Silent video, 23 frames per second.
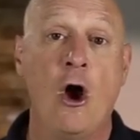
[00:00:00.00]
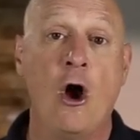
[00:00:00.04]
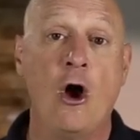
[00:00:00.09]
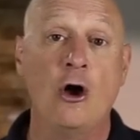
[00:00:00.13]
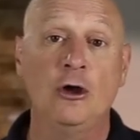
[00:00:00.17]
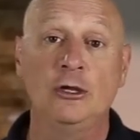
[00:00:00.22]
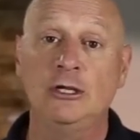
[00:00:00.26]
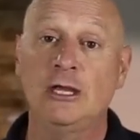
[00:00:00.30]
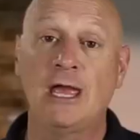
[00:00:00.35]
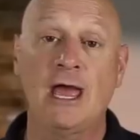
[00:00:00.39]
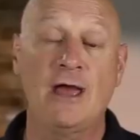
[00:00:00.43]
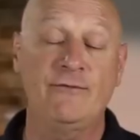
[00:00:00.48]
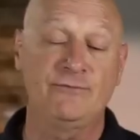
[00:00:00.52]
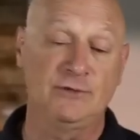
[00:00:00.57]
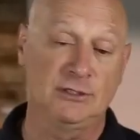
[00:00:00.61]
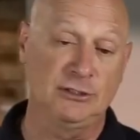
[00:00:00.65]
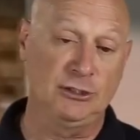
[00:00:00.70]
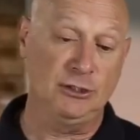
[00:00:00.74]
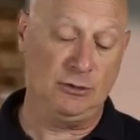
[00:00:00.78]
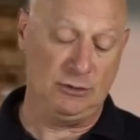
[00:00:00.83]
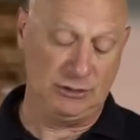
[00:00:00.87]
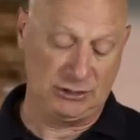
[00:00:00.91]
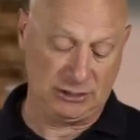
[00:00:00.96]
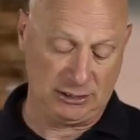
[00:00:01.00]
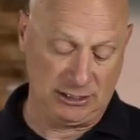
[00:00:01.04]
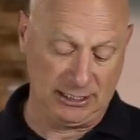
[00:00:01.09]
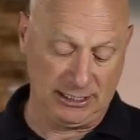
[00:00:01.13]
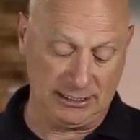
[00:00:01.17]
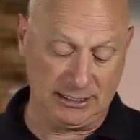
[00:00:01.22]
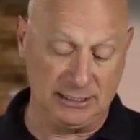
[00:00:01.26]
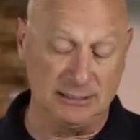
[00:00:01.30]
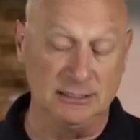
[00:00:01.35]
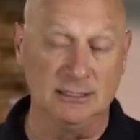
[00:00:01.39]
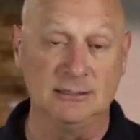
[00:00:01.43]
All you have to do is
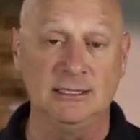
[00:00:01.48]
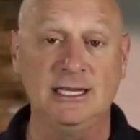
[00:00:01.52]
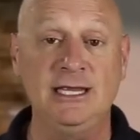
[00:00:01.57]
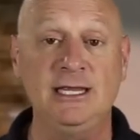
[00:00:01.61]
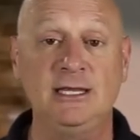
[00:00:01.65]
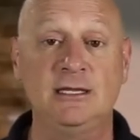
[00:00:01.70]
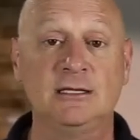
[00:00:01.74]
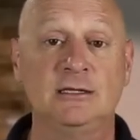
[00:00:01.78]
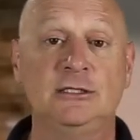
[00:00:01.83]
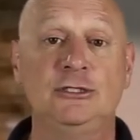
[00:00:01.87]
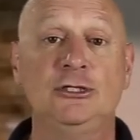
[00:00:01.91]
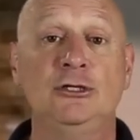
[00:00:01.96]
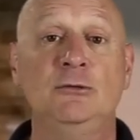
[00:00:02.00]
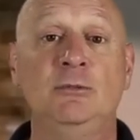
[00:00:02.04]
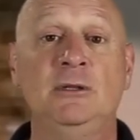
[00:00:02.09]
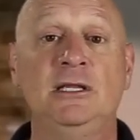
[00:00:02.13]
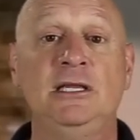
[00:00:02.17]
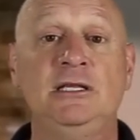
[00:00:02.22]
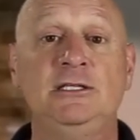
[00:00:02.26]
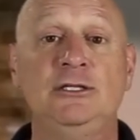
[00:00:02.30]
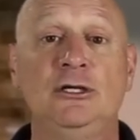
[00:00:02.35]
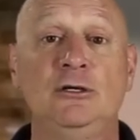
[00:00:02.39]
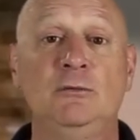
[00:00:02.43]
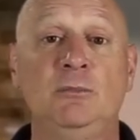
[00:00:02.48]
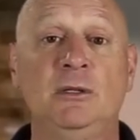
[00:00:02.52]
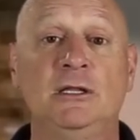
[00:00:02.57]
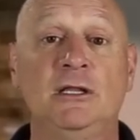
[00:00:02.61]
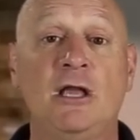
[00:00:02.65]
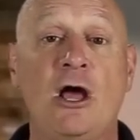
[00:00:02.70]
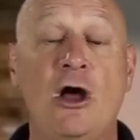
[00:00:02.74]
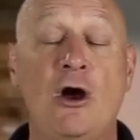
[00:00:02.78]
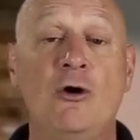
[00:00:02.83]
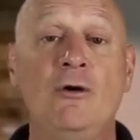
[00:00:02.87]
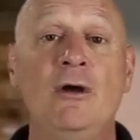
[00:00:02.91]
click in the link in the doobly-doo
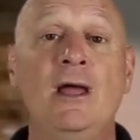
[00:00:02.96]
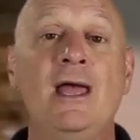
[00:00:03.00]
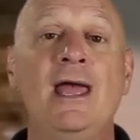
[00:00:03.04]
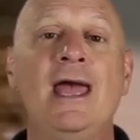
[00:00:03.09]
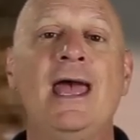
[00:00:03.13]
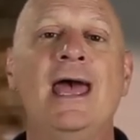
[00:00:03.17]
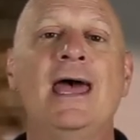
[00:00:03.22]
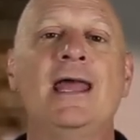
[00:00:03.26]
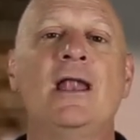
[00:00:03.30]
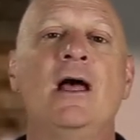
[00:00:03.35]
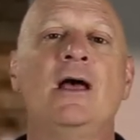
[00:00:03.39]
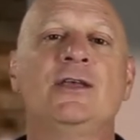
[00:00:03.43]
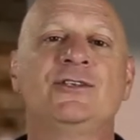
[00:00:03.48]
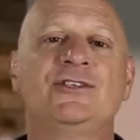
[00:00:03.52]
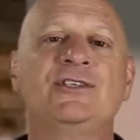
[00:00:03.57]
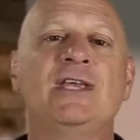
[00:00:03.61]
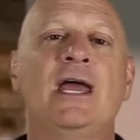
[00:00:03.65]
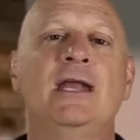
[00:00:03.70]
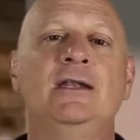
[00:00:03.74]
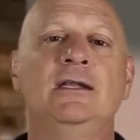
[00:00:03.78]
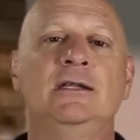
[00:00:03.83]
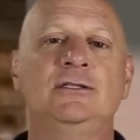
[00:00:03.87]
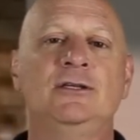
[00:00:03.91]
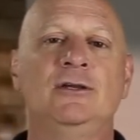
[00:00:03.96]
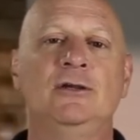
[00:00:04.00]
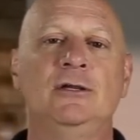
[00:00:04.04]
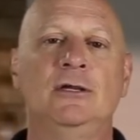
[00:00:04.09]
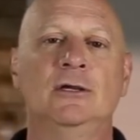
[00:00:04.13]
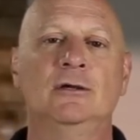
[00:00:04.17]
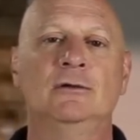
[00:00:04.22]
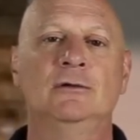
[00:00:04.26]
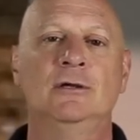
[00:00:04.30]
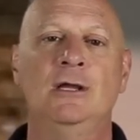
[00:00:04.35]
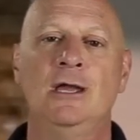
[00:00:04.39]
below and I'll send it to
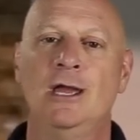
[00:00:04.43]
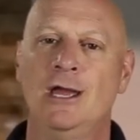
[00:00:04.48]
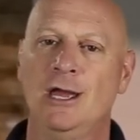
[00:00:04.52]
you.